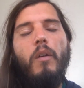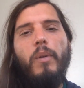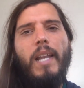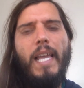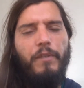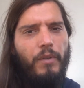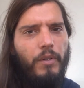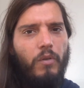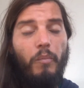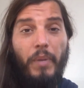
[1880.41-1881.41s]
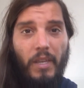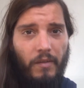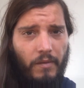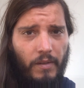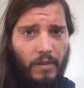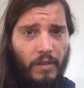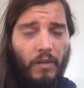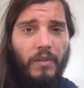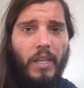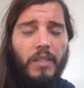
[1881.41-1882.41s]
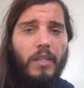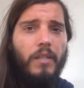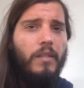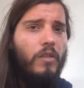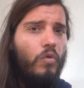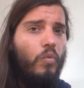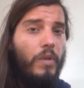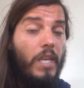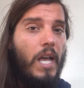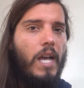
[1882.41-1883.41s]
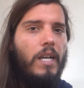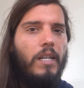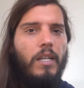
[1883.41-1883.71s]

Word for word: We are spherical beings. This is our nature. This is who we are.